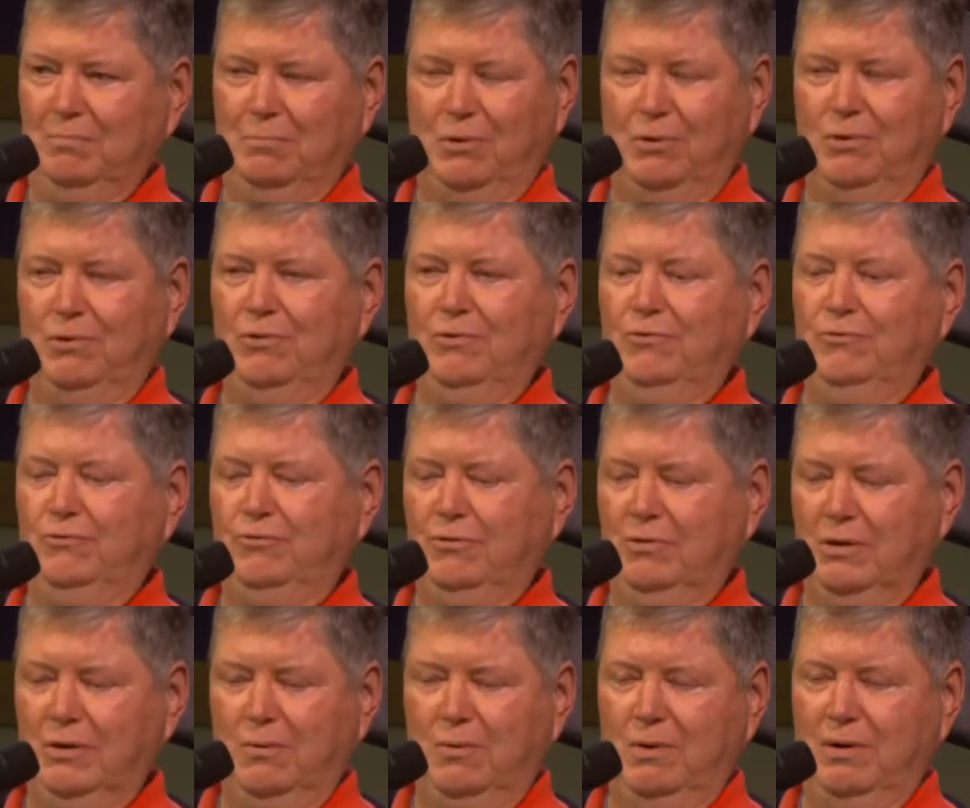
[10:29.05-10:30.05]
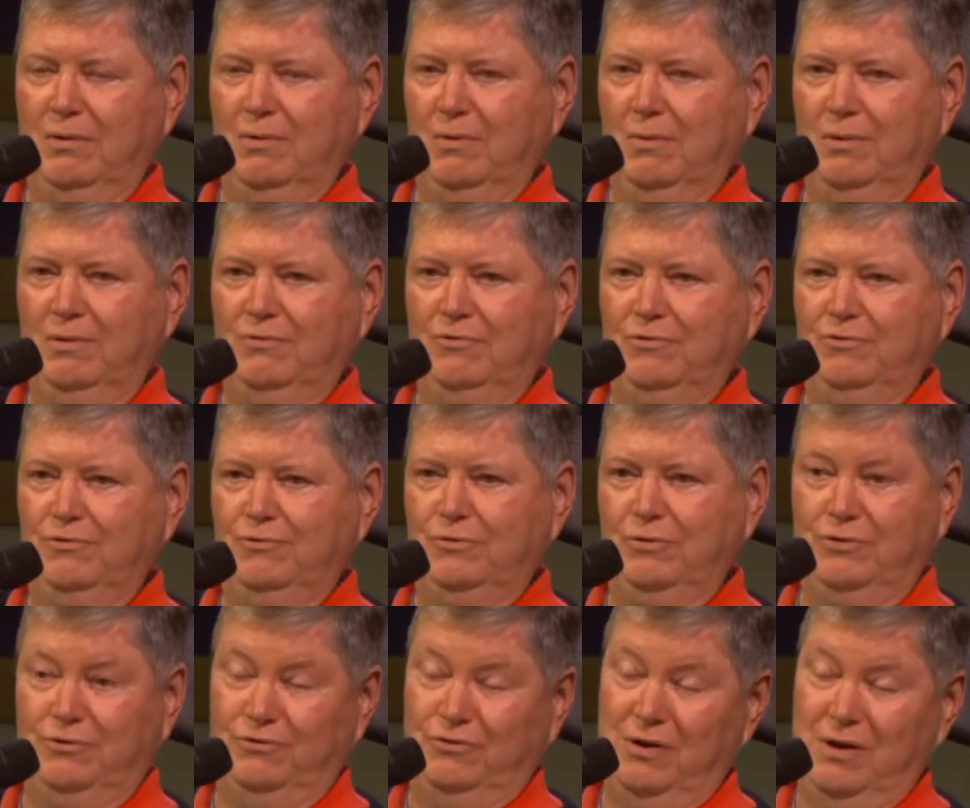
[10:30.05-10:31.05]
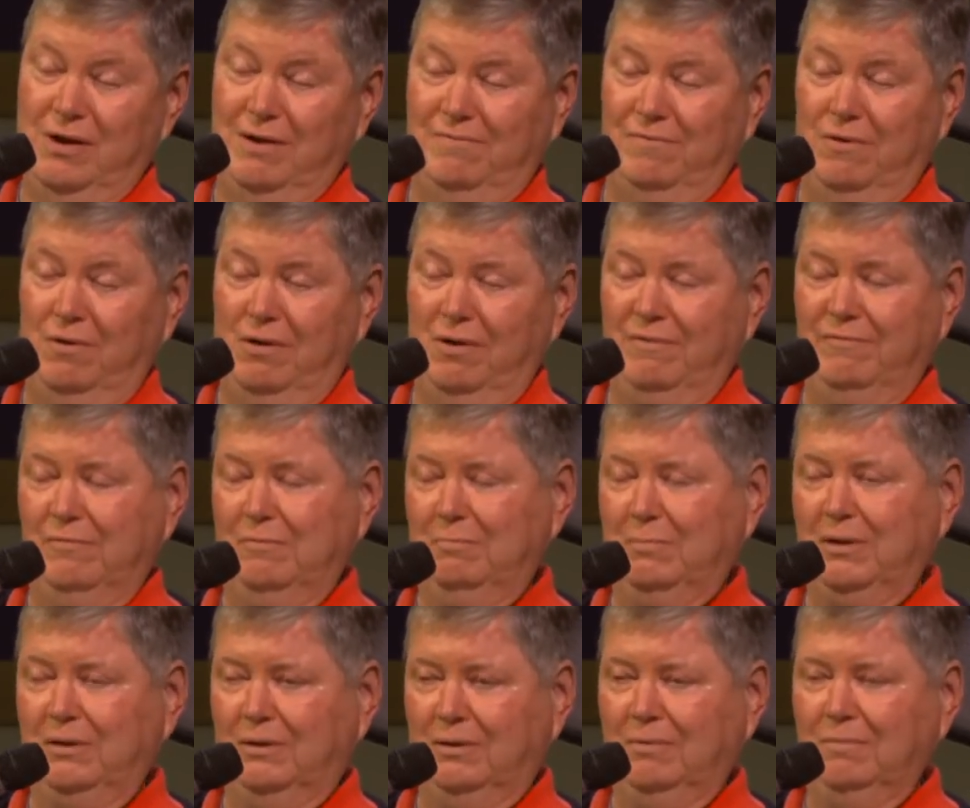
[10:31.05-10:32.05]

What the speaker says: Polio is certainly one of the ones you should have all of them, but